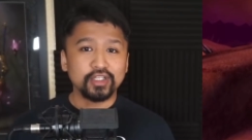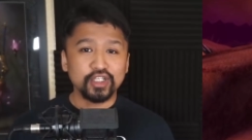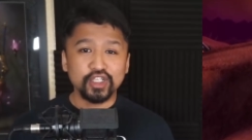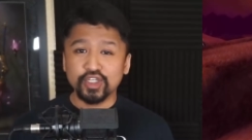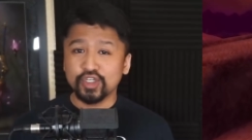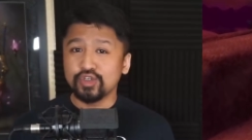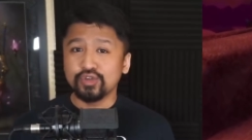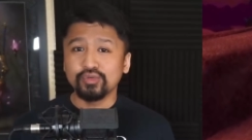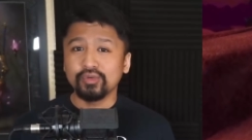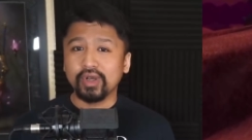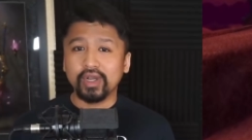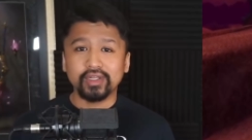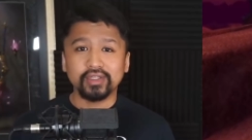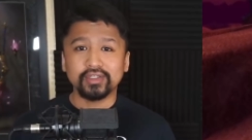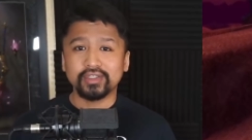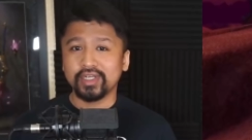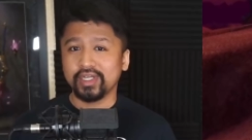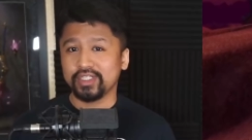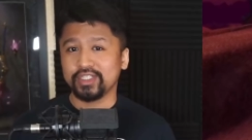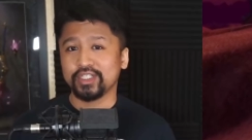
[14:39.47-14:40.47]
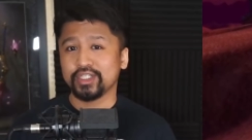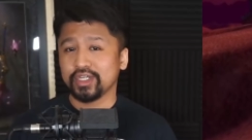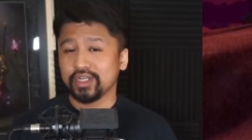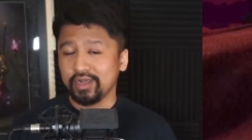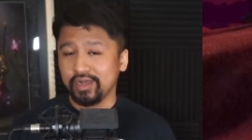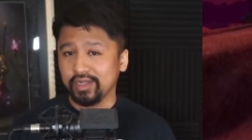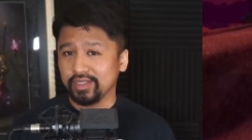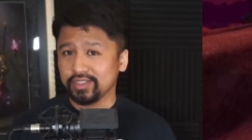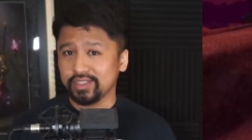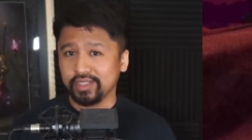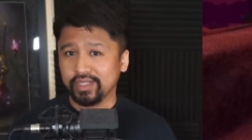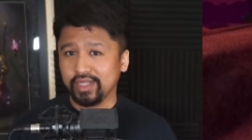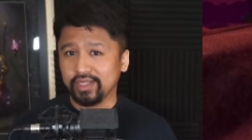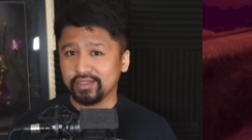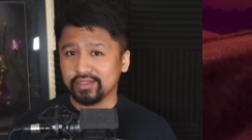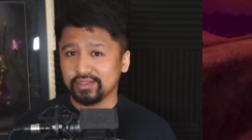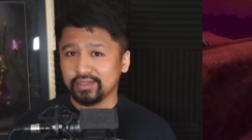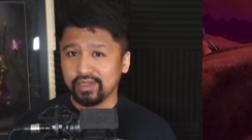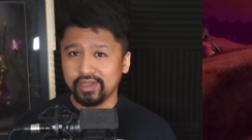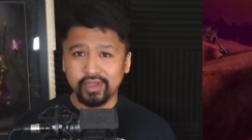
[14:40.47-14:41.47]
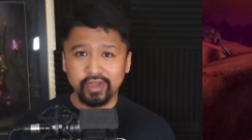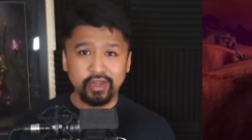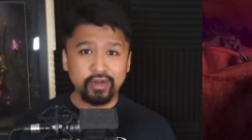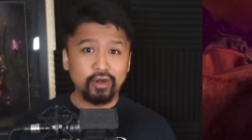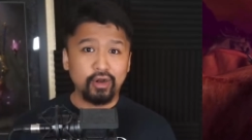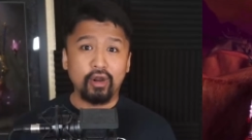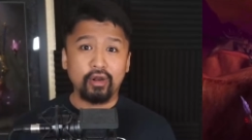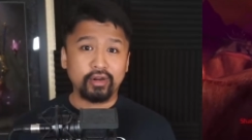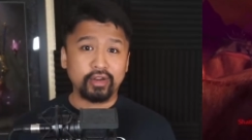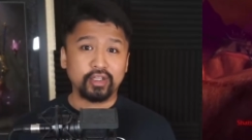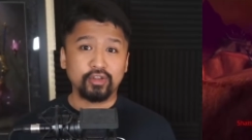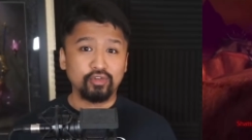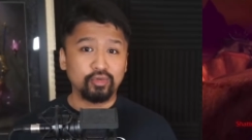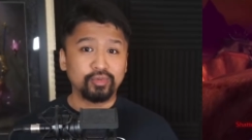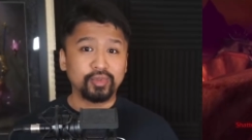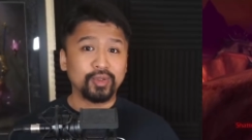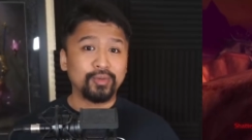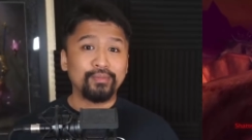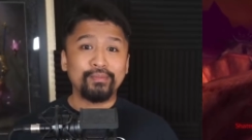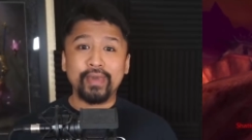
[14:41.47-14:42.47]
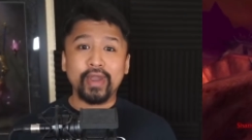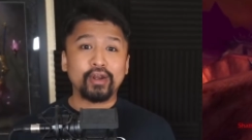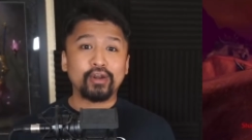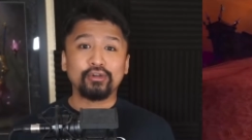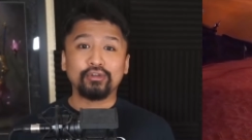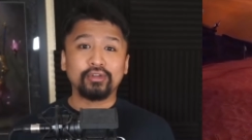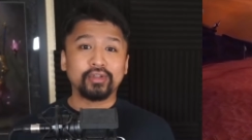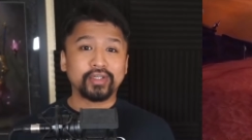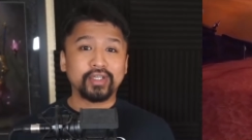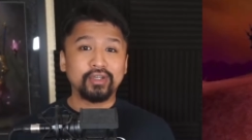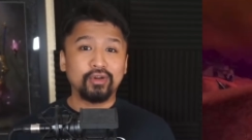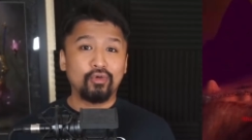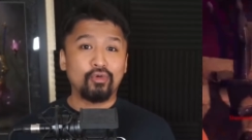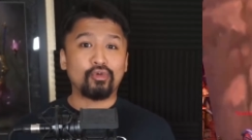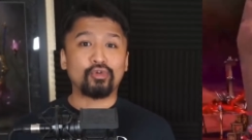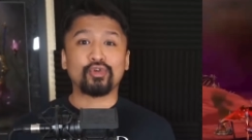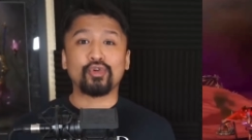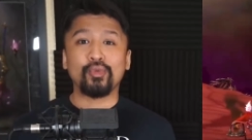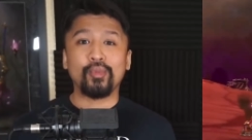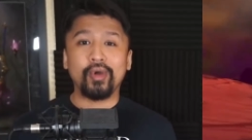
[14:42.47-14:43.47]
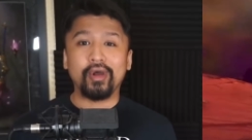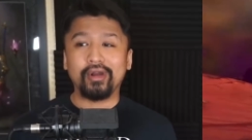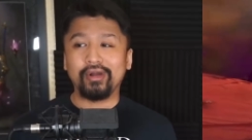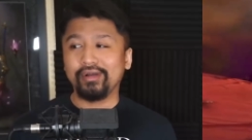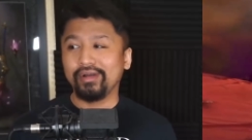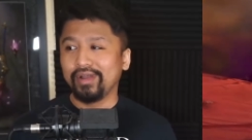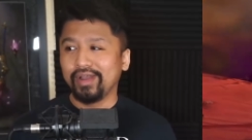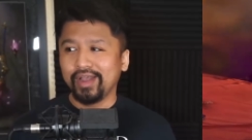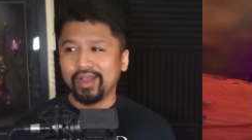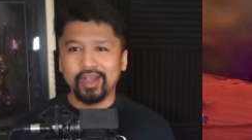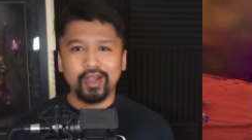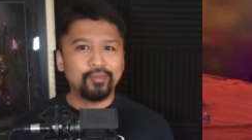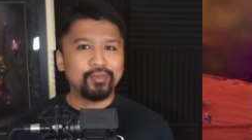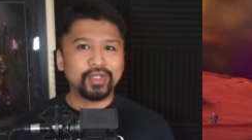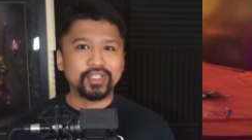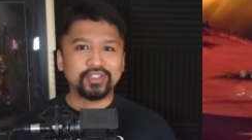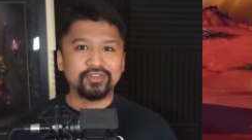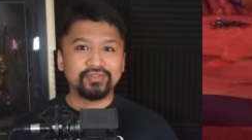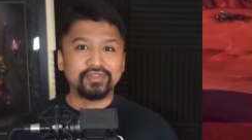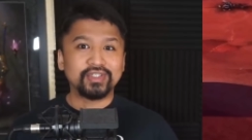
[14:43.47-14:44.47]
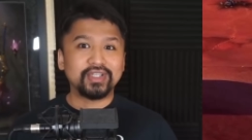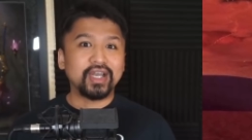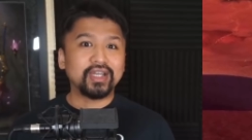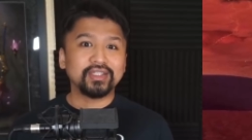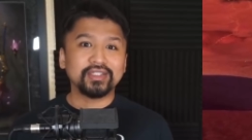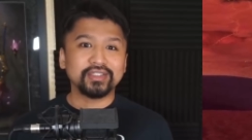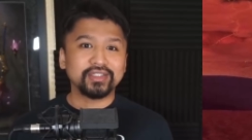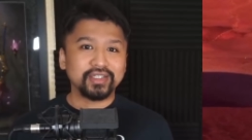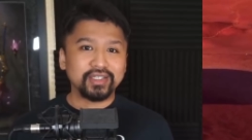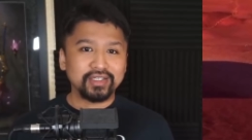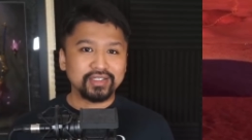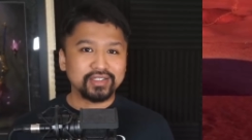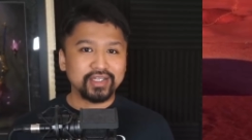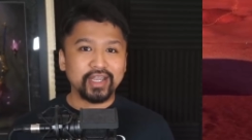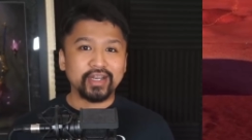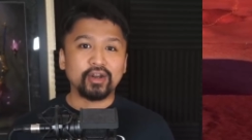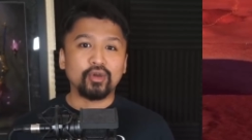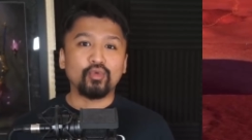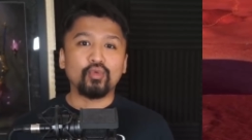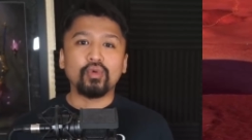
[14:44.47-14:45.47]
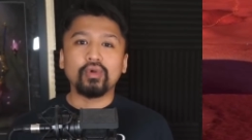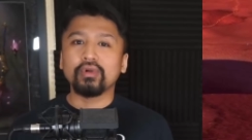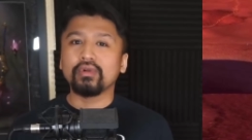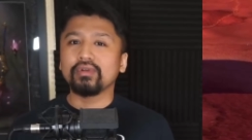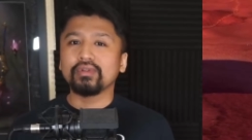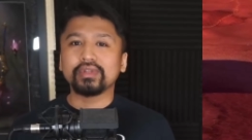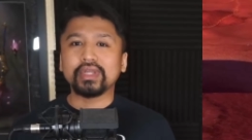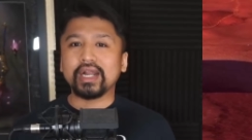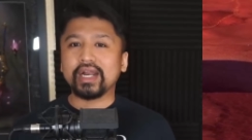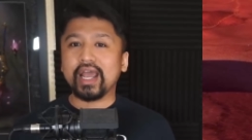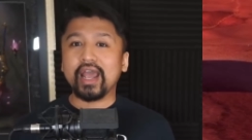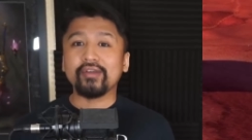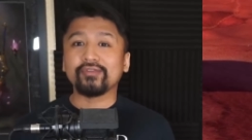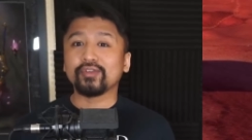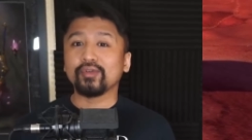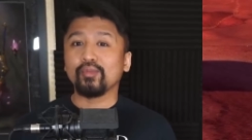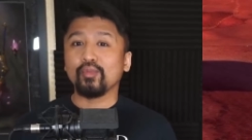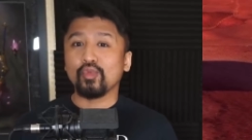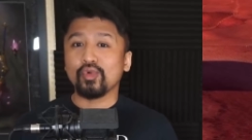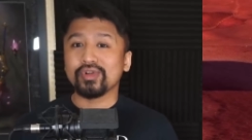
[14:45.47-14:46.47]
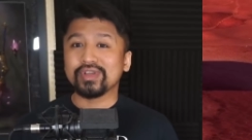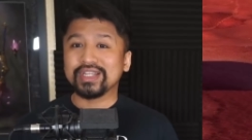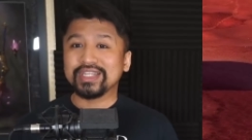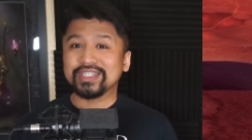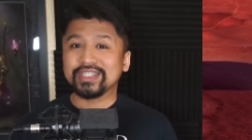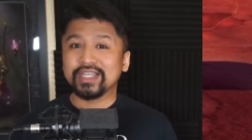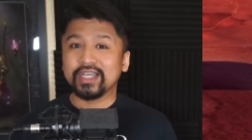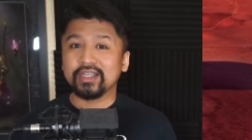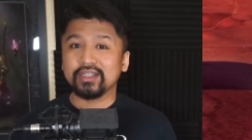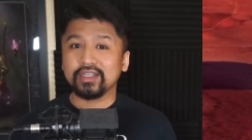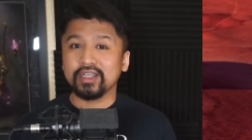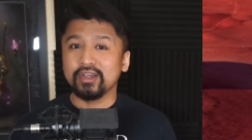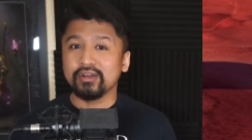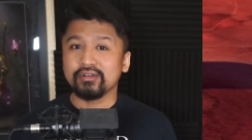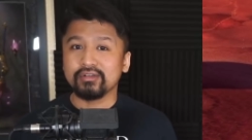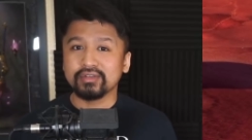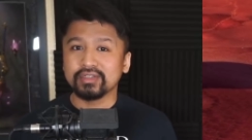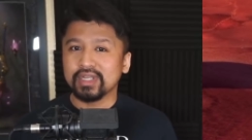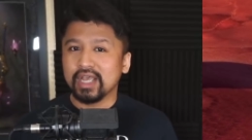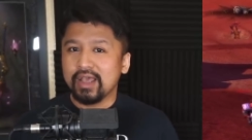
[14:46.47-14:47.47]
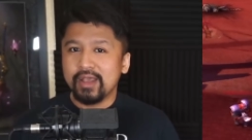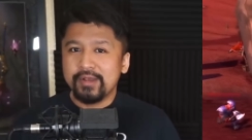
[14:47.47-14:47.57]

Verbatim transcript: 2 untouched continents, an arguably better looking Orgrimmar, a bunch of dungeons, and a world that after more than 10 years,